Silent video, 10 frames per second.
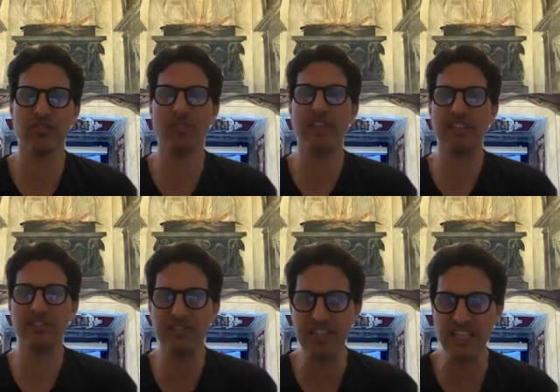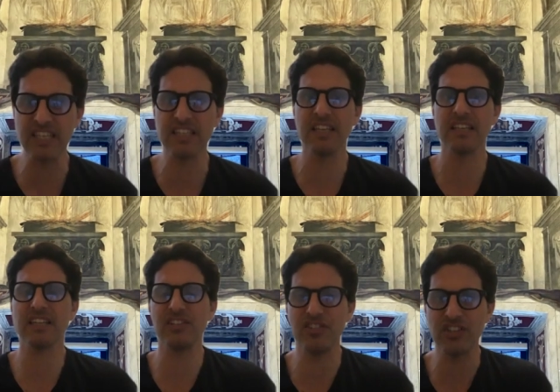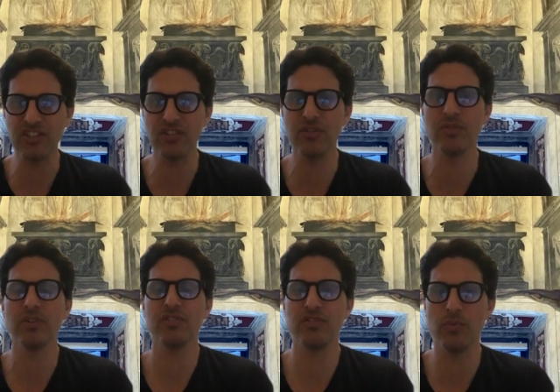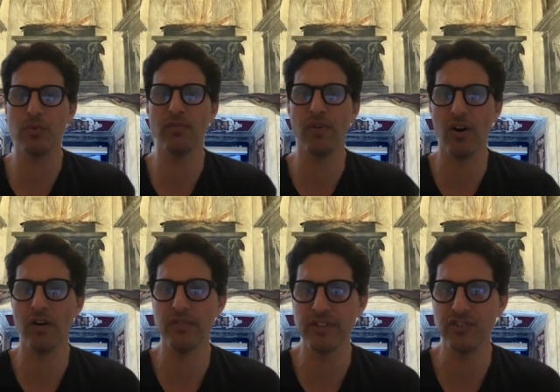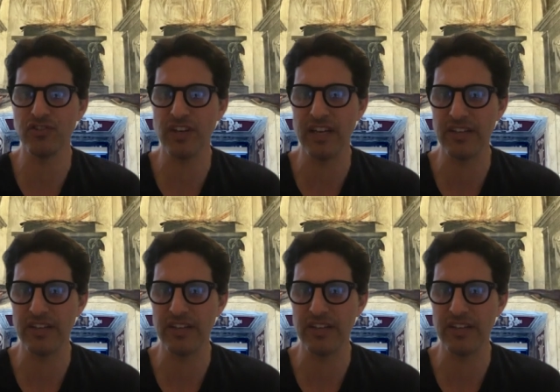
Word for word: So things did continue to evolve and change.